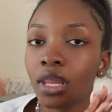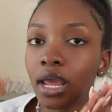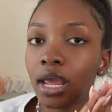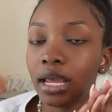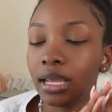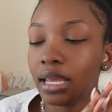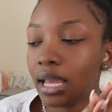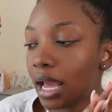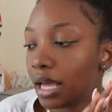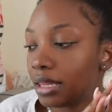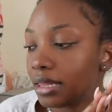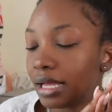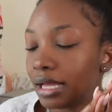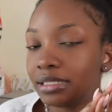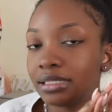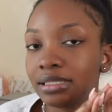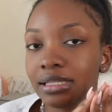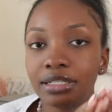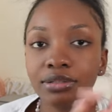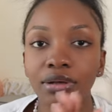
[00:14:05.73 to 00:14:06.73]
and yeah
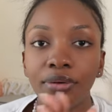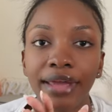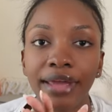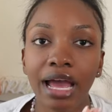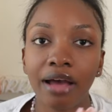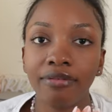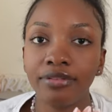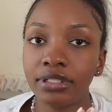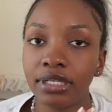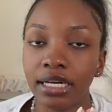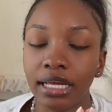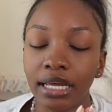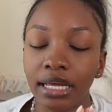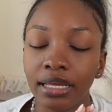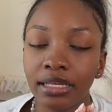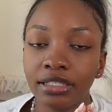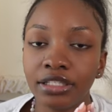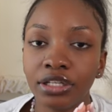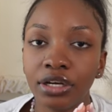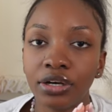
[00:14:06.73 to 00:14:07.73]
that's that's all we have
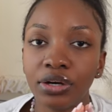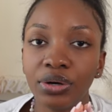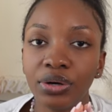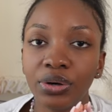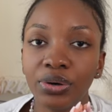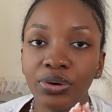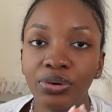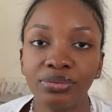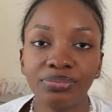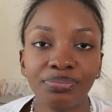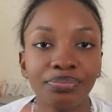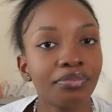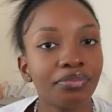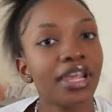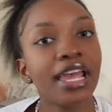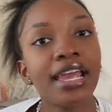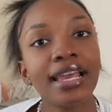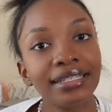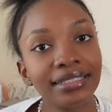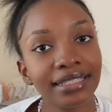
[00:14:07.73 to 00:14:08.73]
today so
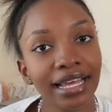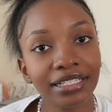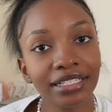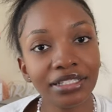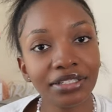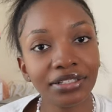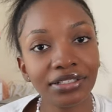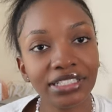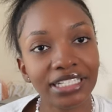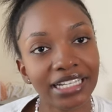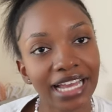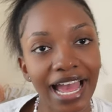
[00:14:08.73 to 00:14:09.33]
stay tuned you